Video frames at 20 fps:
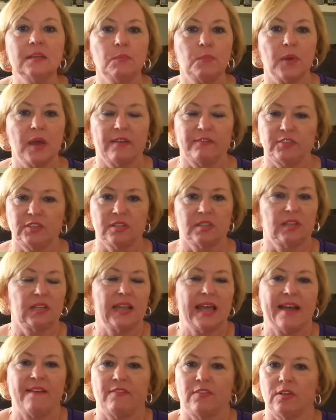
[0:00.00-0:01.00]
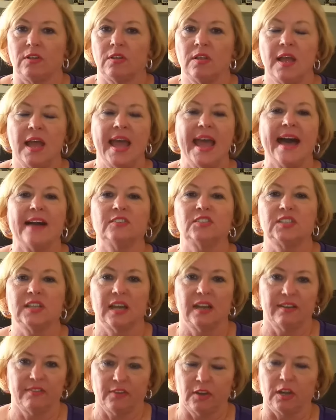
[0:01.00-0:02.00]
above to the level
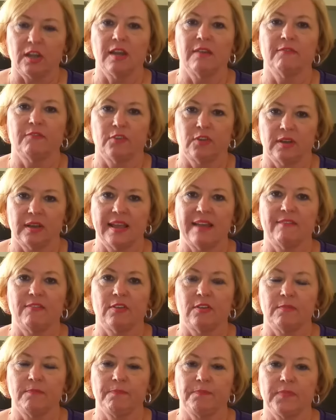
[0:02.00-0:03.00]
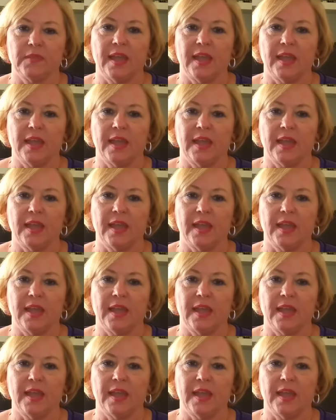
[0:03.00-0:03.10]
outside of our comfort level.